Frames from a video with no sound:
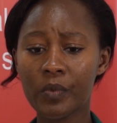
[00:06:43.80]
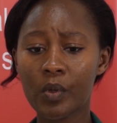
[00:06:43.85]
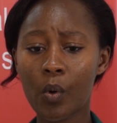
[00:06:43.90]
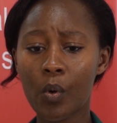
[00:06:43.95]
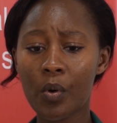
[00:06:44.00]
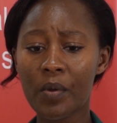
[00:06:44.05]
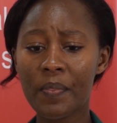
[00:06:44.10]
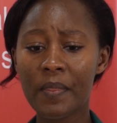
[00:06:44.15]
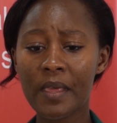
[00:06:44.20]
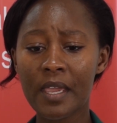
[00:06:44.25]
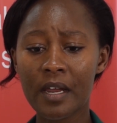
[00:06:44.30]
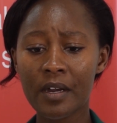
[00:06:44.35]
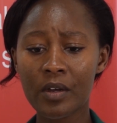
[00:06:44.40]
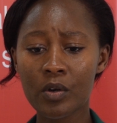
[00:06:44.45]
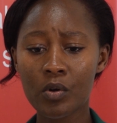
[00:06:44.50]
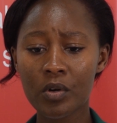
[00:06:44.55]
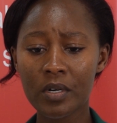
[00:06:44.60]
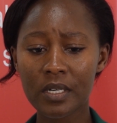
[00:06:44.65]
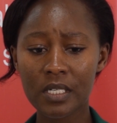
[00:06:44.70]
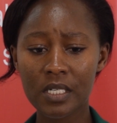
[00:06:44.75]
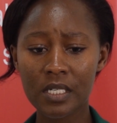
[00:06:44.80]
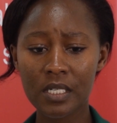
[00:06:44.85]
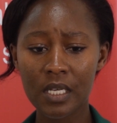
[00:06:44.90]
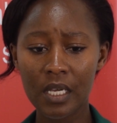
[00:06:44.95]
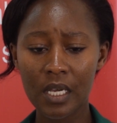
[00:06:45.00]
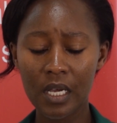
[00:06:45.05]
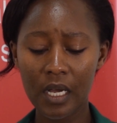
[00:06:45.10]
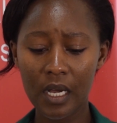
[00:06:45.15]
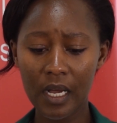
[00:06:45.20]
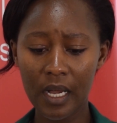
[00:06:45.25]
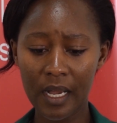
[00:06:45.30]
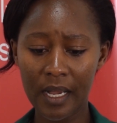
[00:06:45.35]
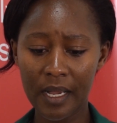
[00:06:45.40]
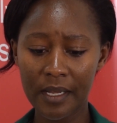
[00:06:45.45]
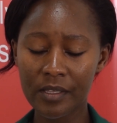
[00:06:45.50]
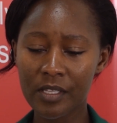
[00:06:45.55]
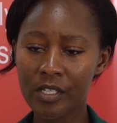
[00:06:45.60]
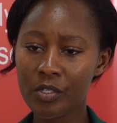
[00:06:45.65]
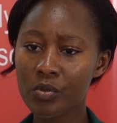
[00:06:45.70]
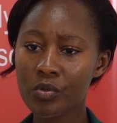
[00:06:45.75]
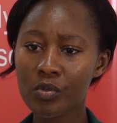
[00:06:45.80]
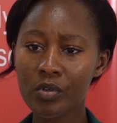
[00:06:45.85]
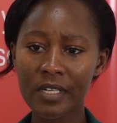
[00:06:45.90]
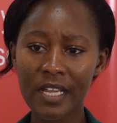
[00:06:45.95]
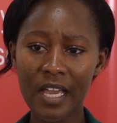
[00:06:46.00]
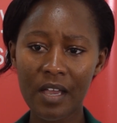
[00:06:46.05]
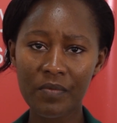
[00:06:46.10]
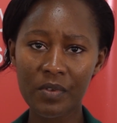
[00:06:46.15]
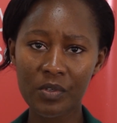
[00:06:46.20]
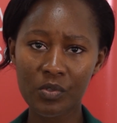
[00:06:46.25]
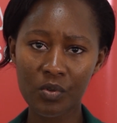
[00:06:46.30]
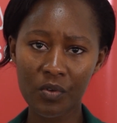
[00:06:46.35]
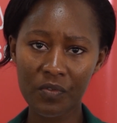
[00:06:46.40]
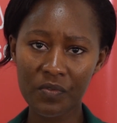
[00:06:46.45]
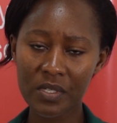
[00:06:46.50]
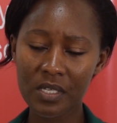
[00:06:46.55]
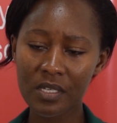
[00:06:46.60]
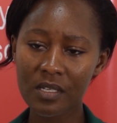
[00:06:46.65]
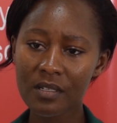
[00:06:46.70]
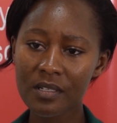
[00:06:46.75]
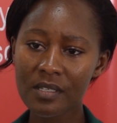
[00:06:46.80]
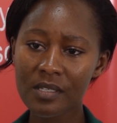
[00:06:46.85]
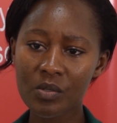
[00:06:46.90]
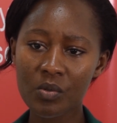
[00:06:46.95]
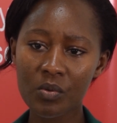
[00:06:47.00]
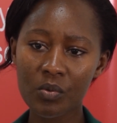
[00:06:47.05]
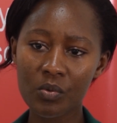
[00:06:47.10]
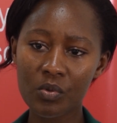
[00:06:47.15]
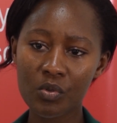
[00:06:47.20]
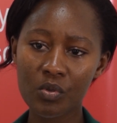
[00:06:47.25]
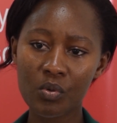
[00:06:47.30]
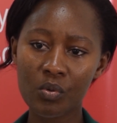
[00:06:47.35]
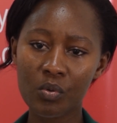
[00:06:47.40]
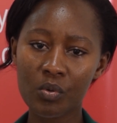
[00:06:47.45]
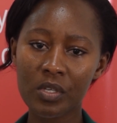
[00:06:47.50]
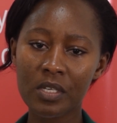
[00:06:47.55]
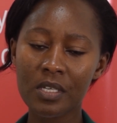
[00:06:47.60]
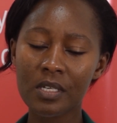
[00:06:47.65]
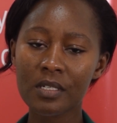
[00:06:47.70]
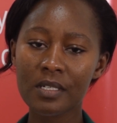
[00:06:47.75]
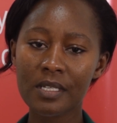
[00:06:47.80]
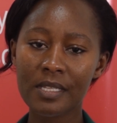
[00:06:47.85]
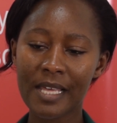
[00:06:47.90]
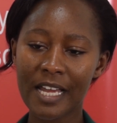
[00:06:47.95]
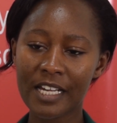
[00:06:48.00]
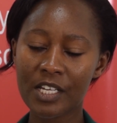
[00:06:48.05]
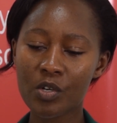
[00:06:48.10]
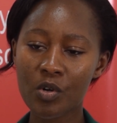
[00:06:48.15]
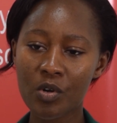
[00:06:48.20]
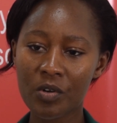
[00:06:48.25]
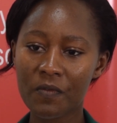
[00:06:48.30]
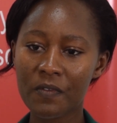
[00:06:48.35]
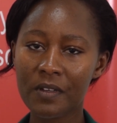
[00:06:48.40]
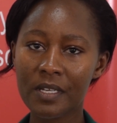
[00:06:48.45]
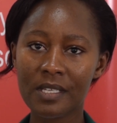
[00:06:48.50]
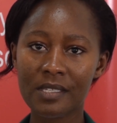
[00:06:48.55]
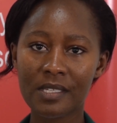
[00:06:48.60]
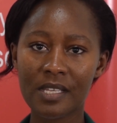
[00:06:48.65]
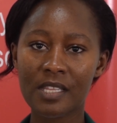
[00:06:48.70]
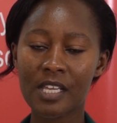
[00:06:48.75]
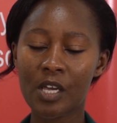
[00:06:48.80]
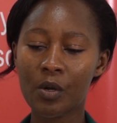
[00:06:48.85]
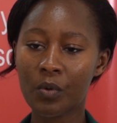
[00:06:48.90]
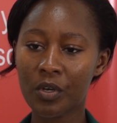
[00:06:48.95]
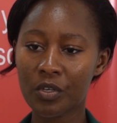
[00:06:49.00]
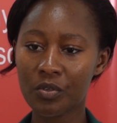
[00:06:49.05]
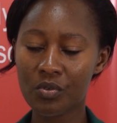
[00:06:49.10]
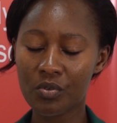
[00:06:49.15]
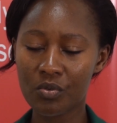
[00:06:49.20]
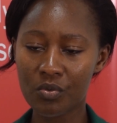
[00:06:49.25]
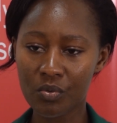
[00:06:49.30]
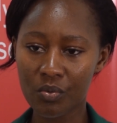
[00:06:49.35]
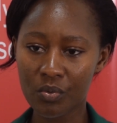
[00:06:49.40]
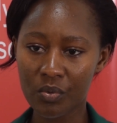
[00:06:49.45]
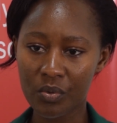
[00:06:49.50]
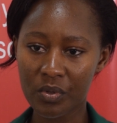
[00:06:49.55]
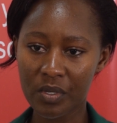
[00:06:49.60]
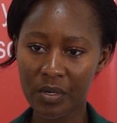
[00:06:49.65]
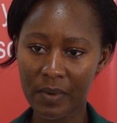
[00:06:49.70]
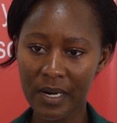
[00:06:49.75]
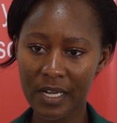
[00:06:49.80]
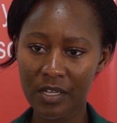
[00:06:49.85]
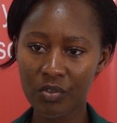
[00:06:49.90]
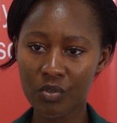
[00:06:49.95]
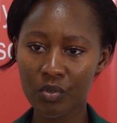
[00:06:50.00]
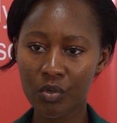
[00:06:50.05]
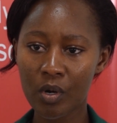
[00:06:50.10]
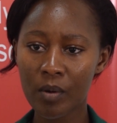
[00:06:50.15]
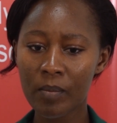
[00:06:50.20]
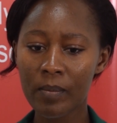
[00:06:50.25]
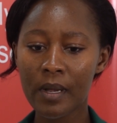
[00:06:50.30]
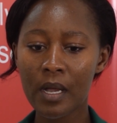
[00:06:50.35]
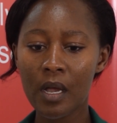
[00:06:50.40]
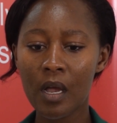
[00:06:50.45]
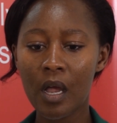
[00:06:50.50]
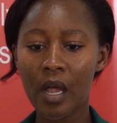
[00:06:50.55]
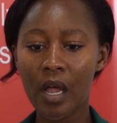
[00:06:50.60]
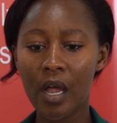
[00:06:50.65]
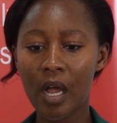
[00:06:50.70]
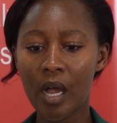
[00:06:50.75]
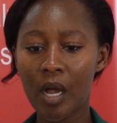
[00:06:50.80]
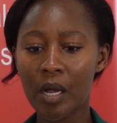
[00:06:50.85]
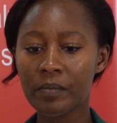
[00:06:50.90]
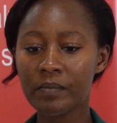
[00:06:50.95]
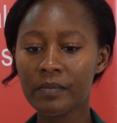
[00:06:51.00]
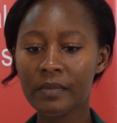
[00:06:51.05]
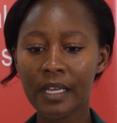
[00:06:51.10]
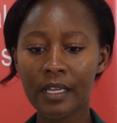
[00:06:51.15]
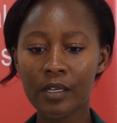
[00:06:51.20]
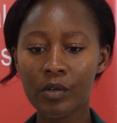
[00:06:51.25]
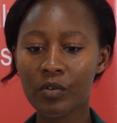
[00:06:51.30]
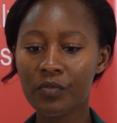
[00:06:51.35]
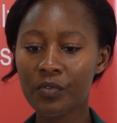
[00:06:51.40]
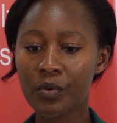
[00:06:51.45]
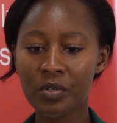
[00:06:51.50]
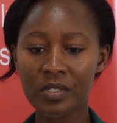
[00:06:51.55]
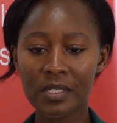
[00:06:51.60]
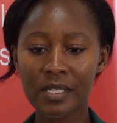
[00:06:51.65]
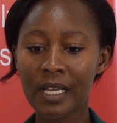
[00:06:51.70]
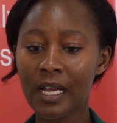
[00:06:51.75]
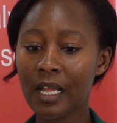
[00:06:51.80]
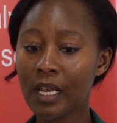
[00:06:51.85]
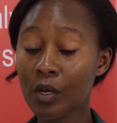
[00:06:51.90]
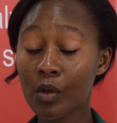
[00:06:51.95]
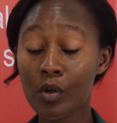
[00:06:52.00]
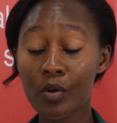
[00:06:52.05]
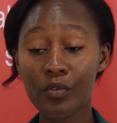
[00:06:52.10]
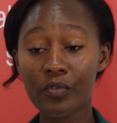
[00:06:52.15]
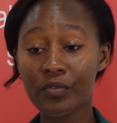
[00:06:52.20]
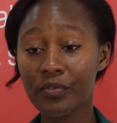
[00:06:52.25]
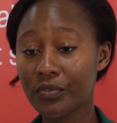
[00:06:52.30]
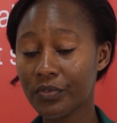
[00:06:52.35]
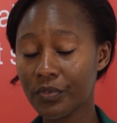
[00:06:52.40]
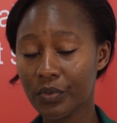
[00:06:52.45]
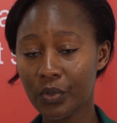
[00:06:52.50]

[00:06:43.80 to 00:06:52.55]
or they are not. They do not have the soft skills to yield that confidence that they are going to do the right job. And of course, there are a lot of